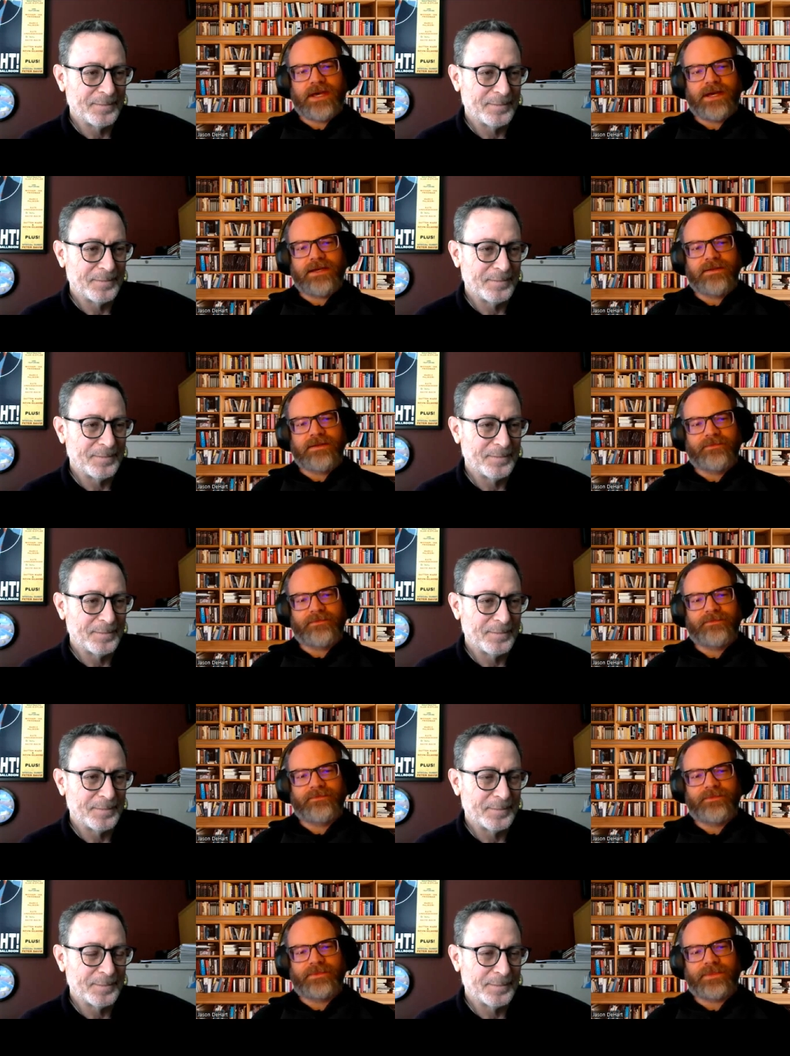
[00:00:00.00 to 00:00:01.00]
Speaker 1: Um,
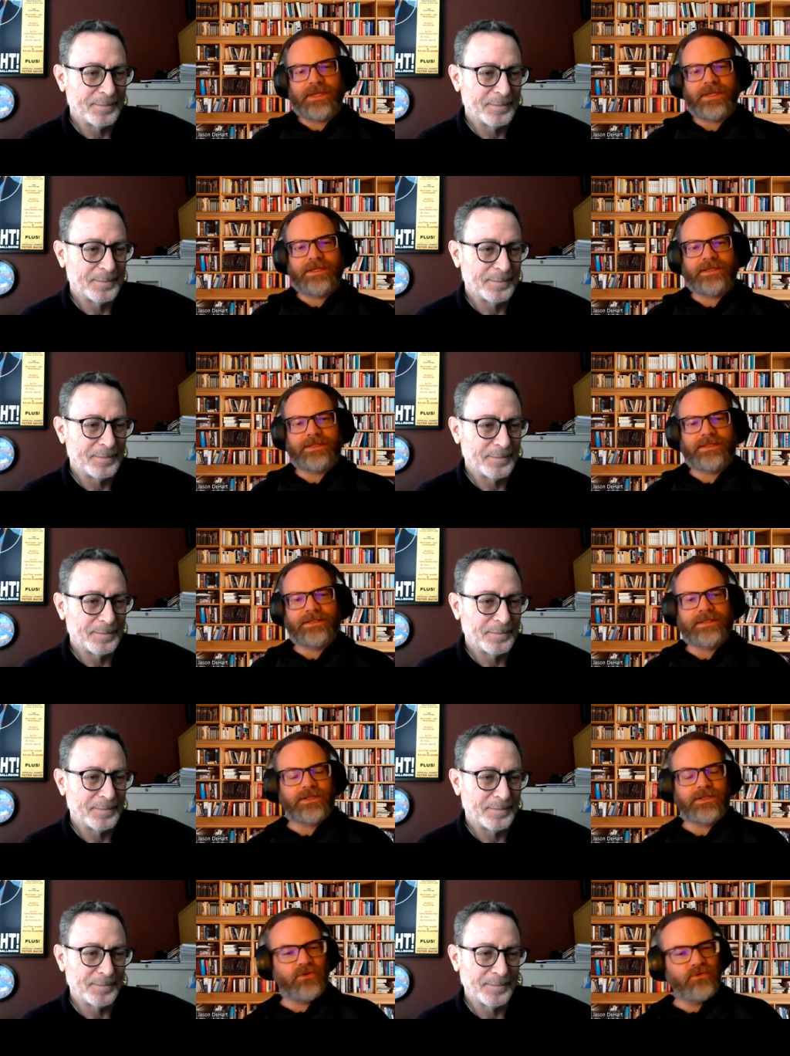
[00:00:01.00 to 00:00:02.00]

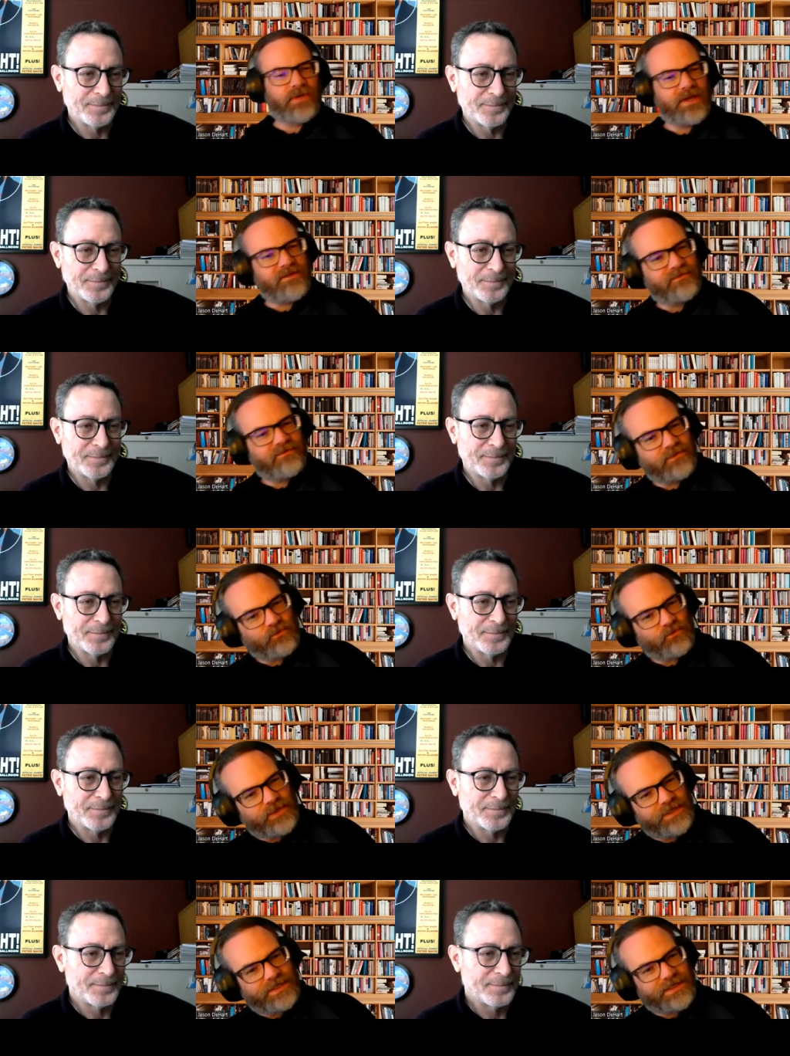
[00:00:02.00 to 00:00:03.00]
and you have
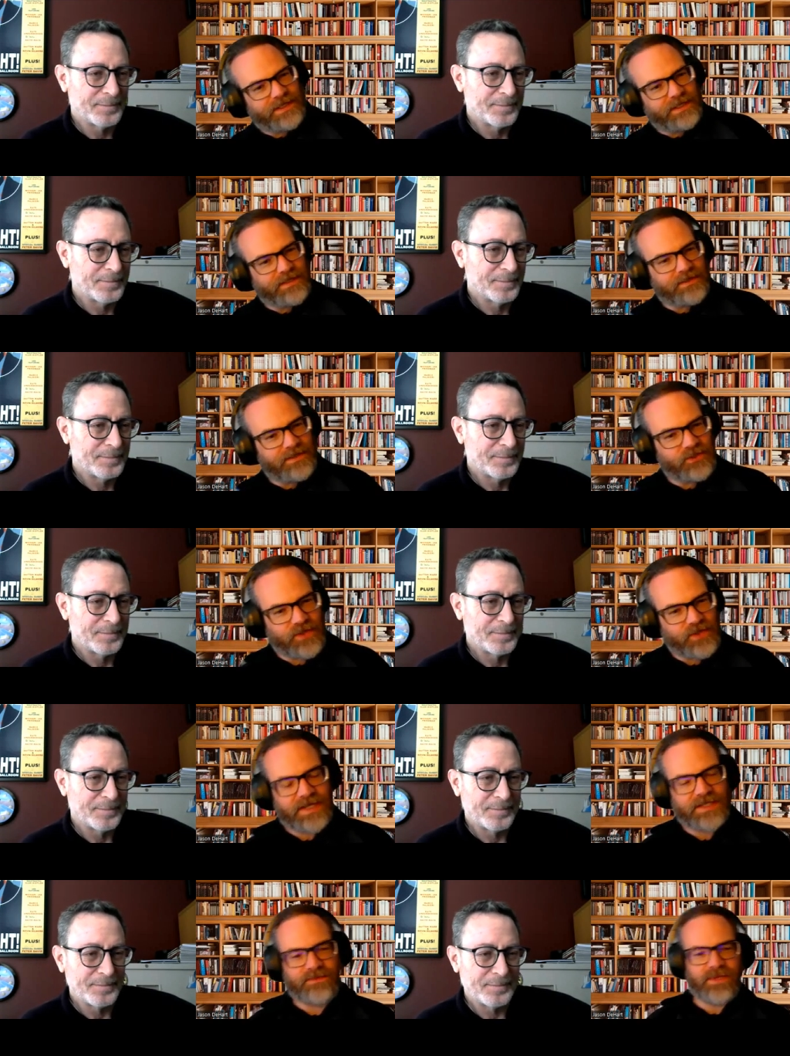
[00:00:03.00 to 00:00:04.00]
written in the
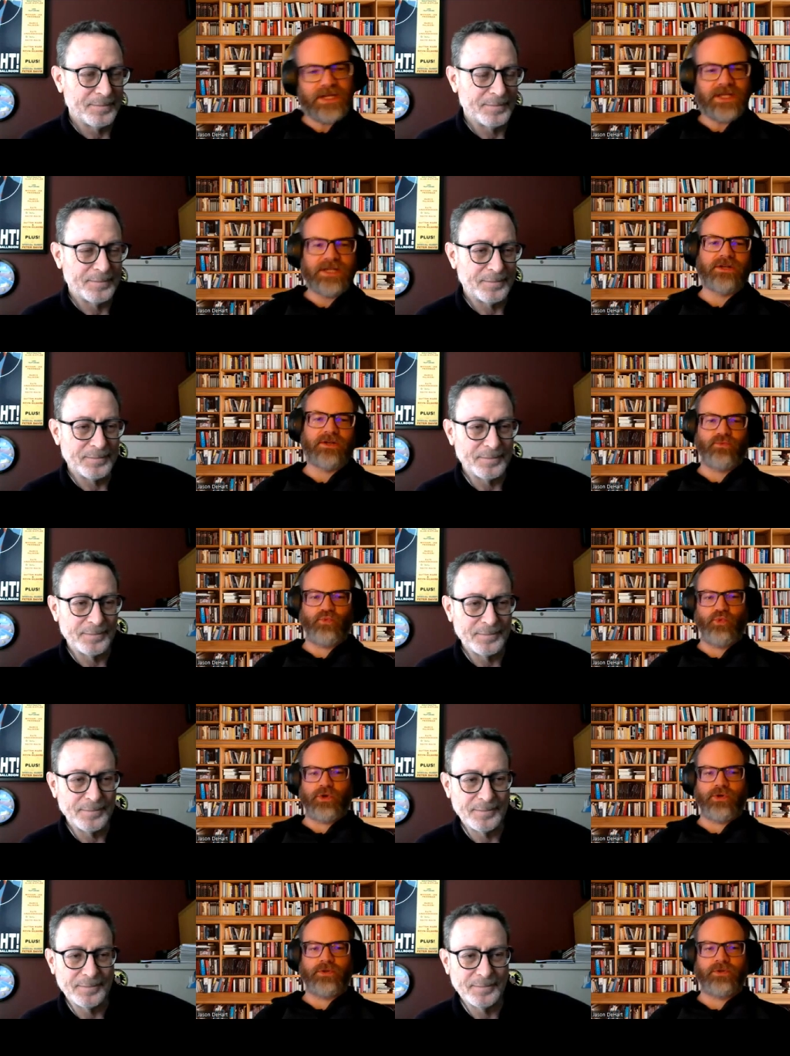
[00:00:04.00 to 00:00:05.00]
transmedia
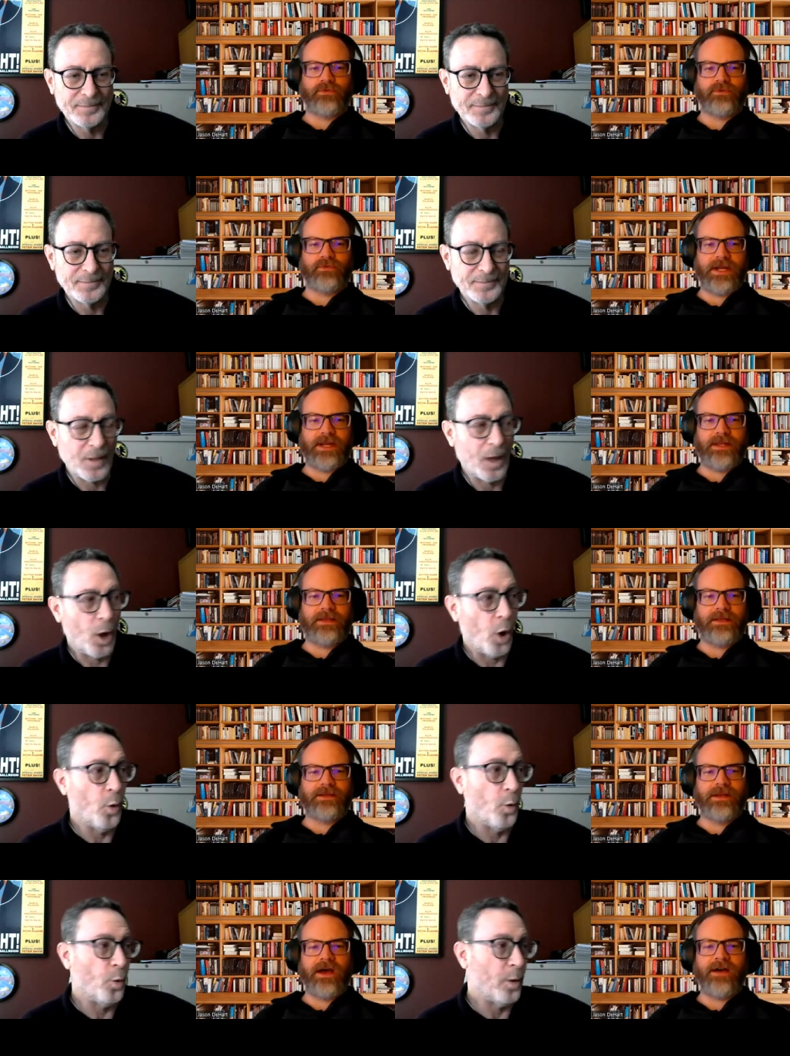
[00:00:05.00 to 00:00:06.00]
world, writing
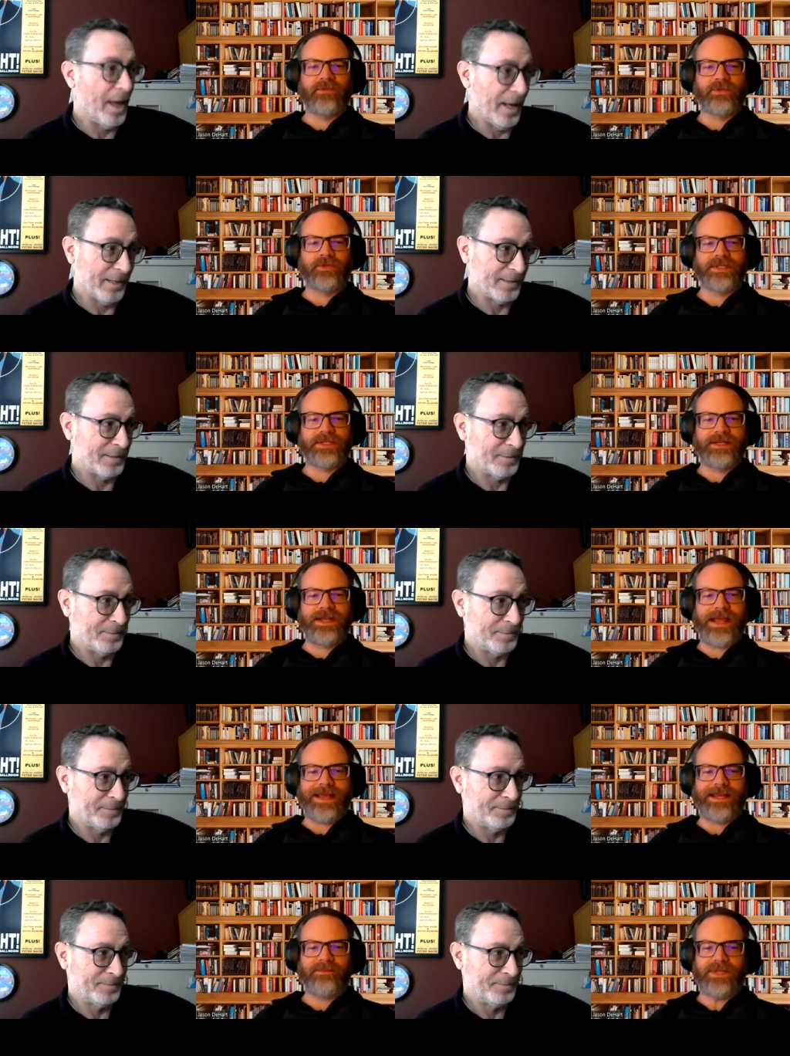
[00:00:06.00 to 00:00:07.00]
oh, novels yeah. and
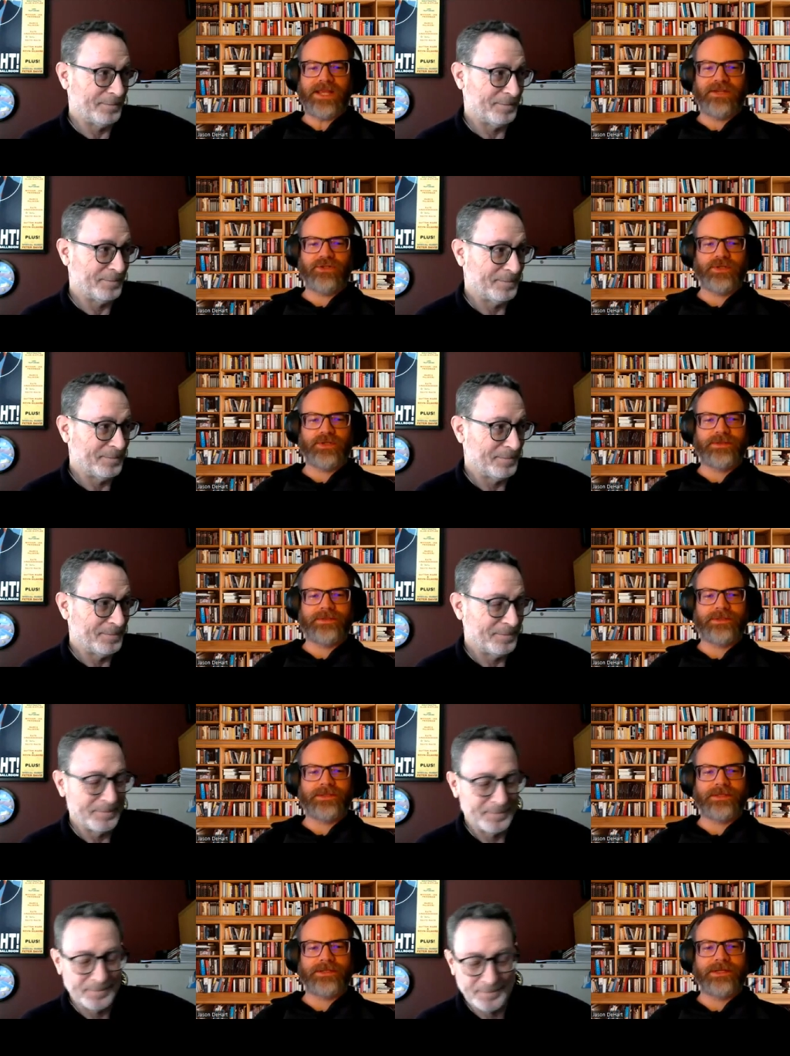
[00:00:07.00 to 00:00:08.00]

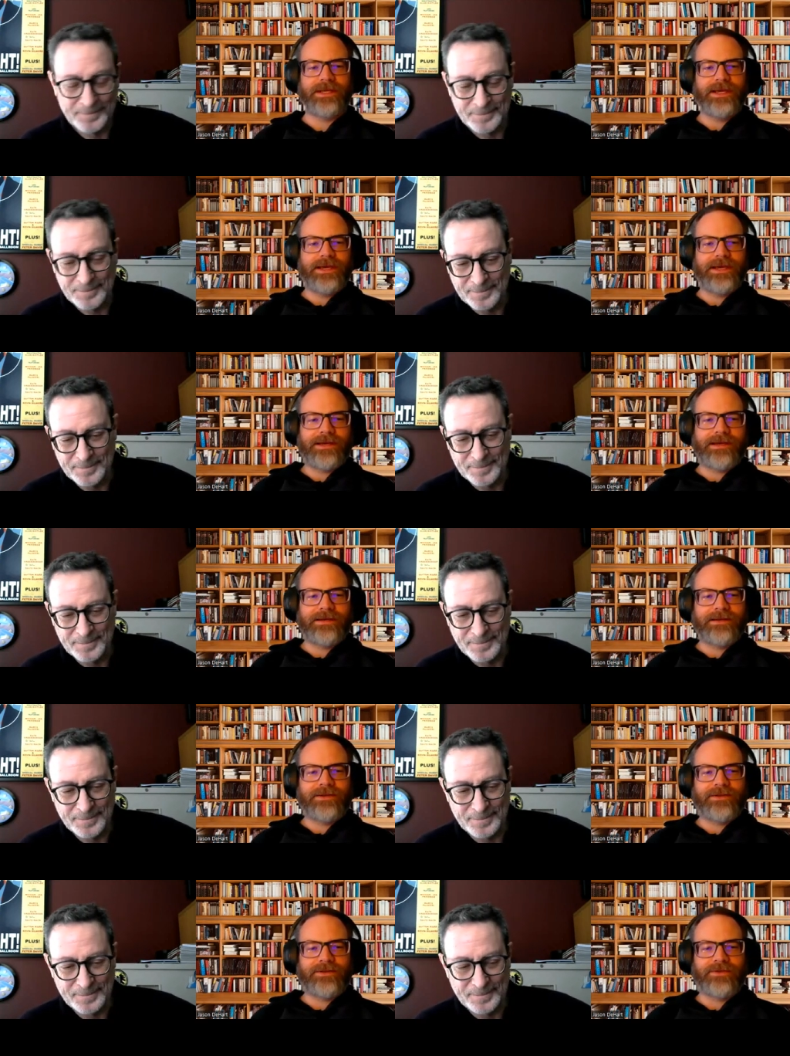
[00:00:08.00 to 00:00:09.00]
adaptations and
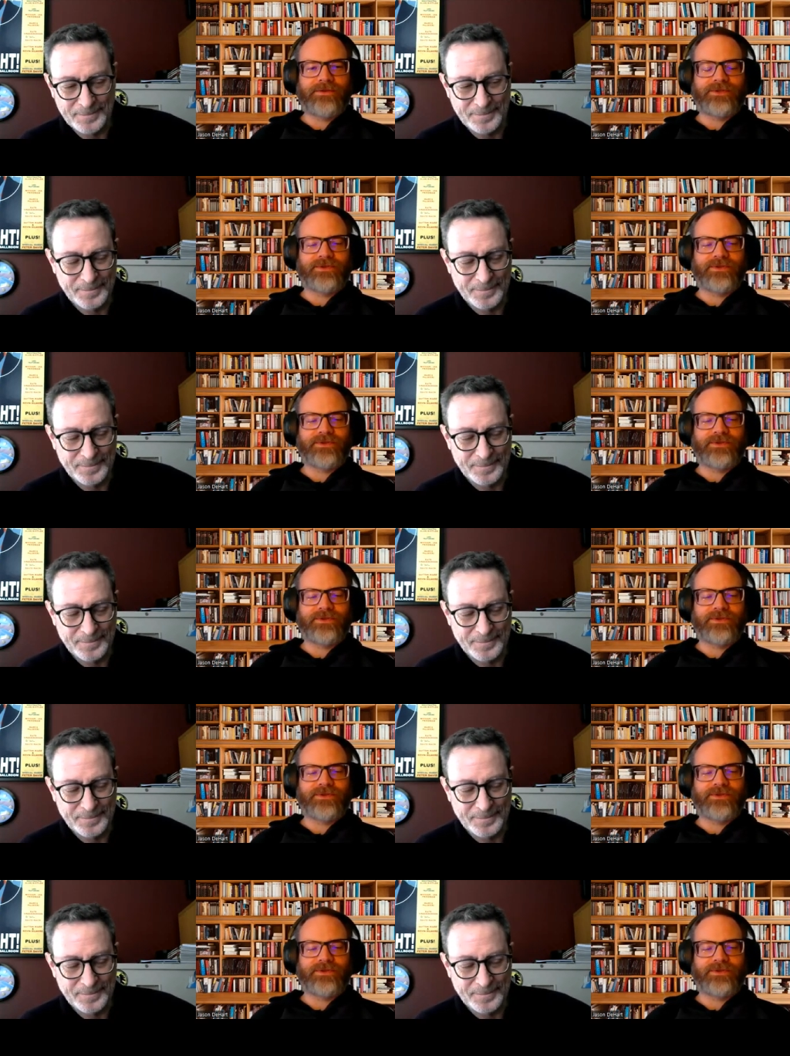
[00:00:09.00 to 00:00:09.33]
uh, all of those